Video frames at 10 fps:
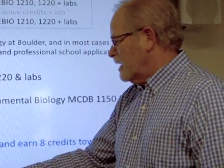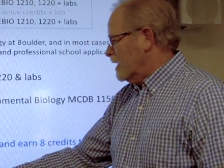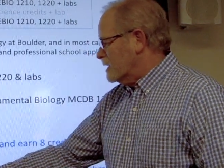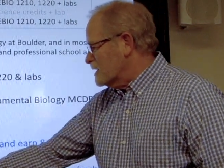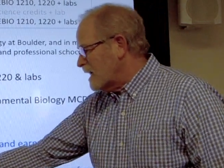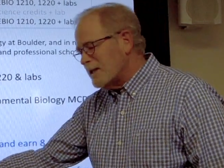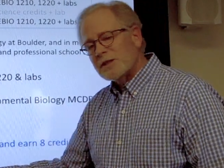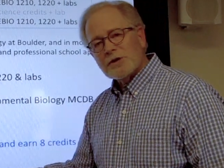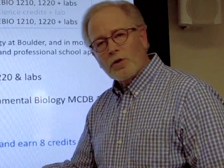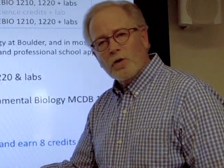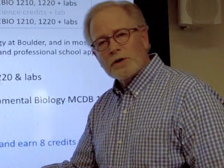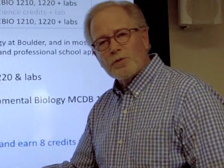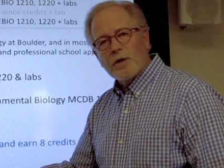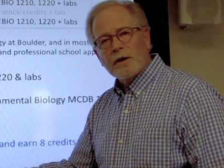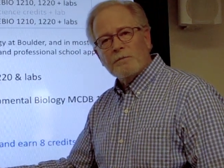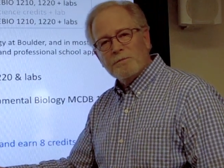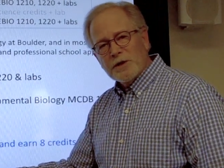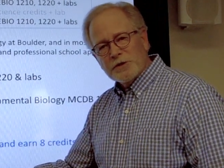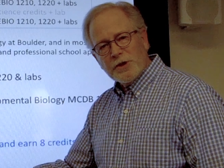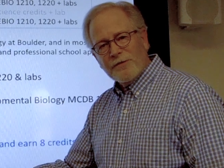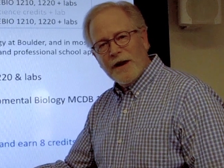And take this coursework, build your